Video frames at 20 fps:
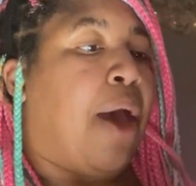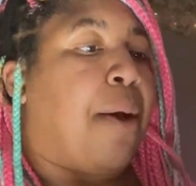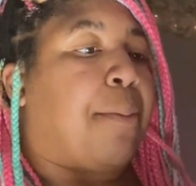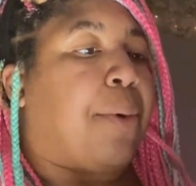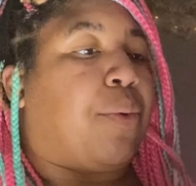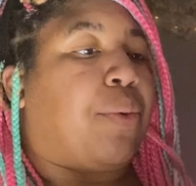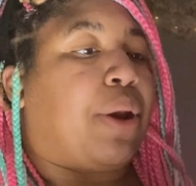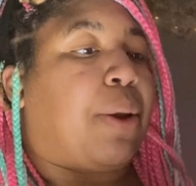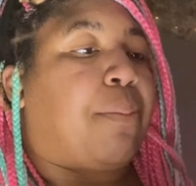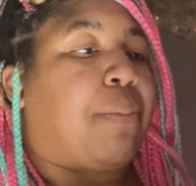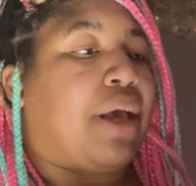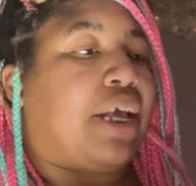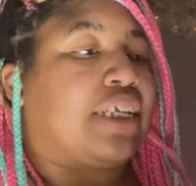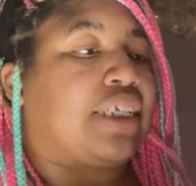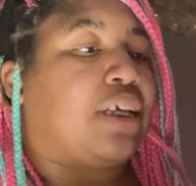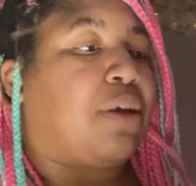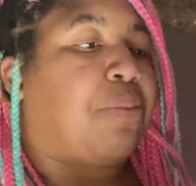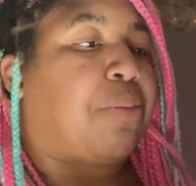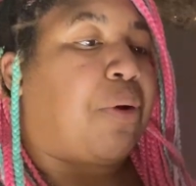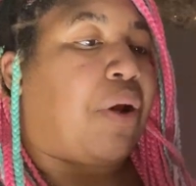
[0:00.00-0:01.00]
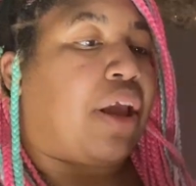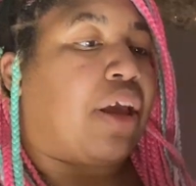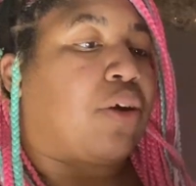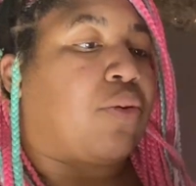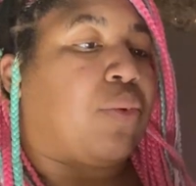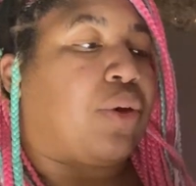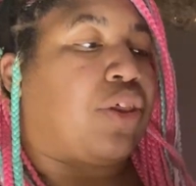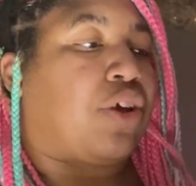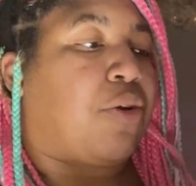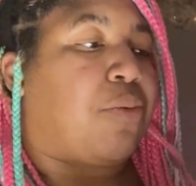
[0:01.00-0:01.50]
But when a messy prank
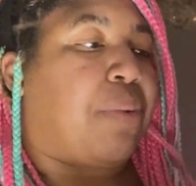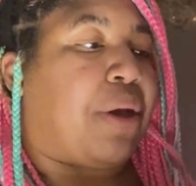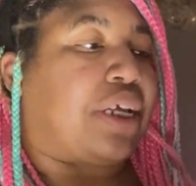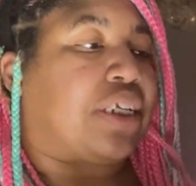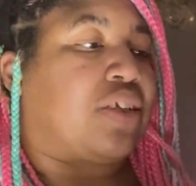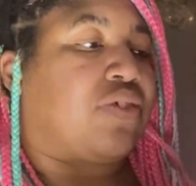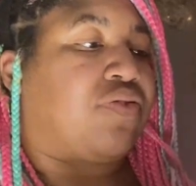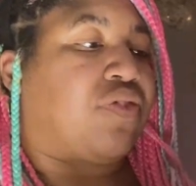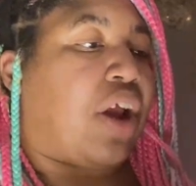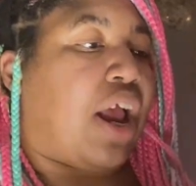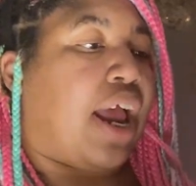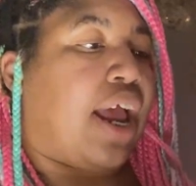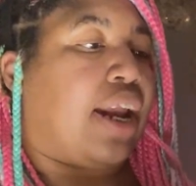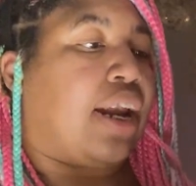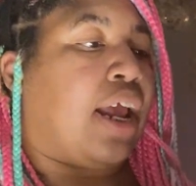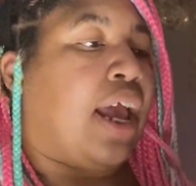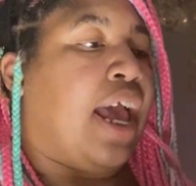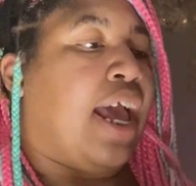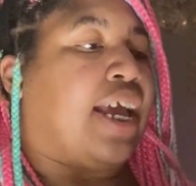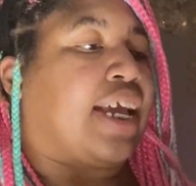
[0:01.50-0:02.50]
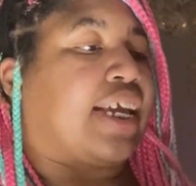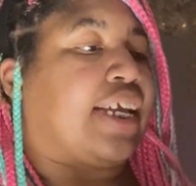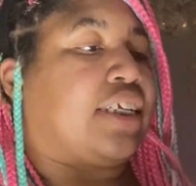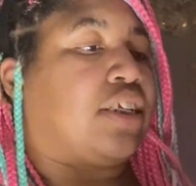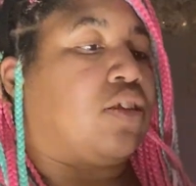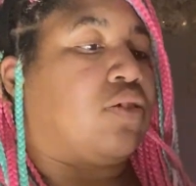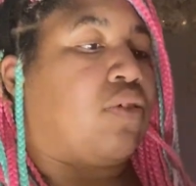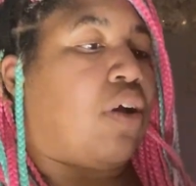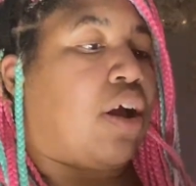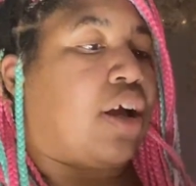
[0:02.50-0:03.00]
with her best friend
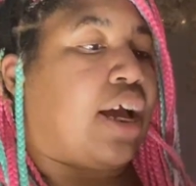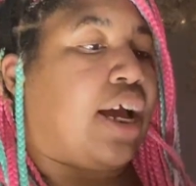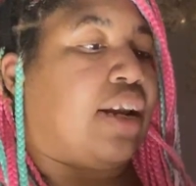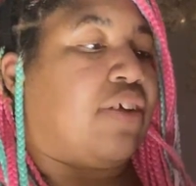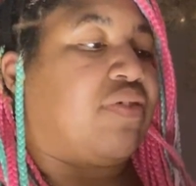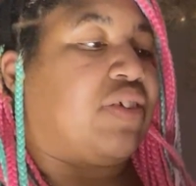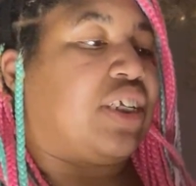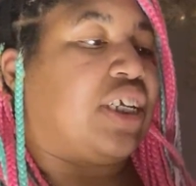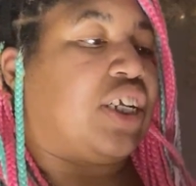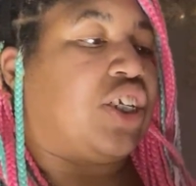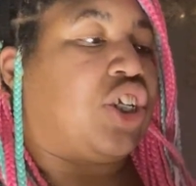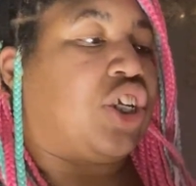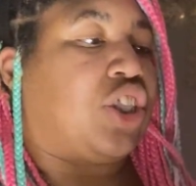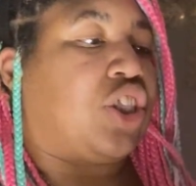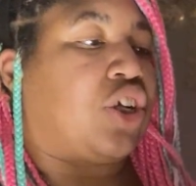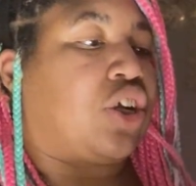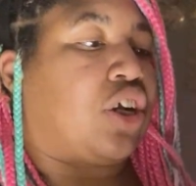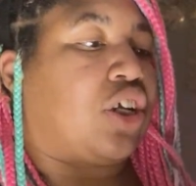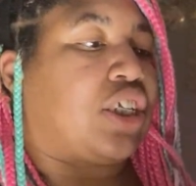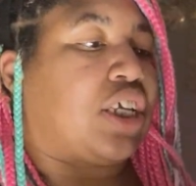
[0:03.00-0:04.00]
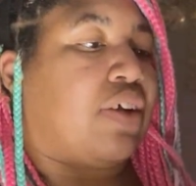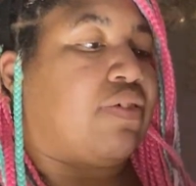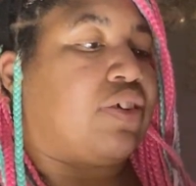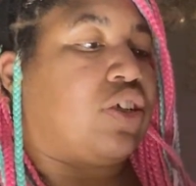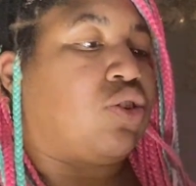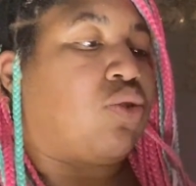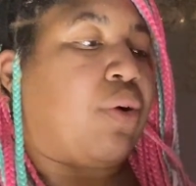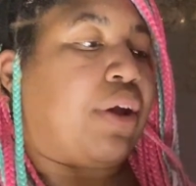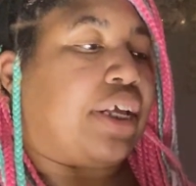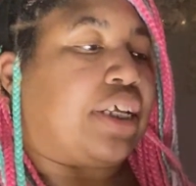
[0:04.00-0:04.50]
gets the wrong kind of attention, the girls have a
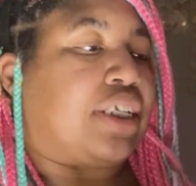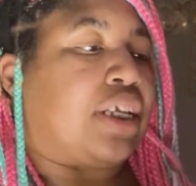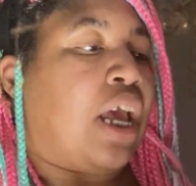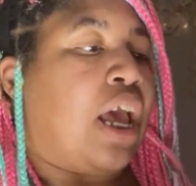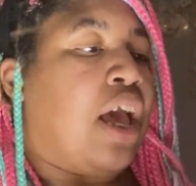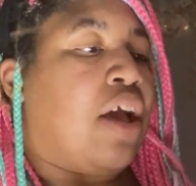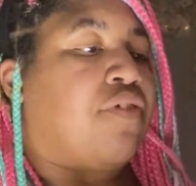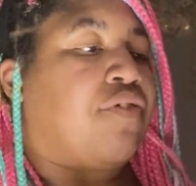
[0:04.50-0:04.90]
choice.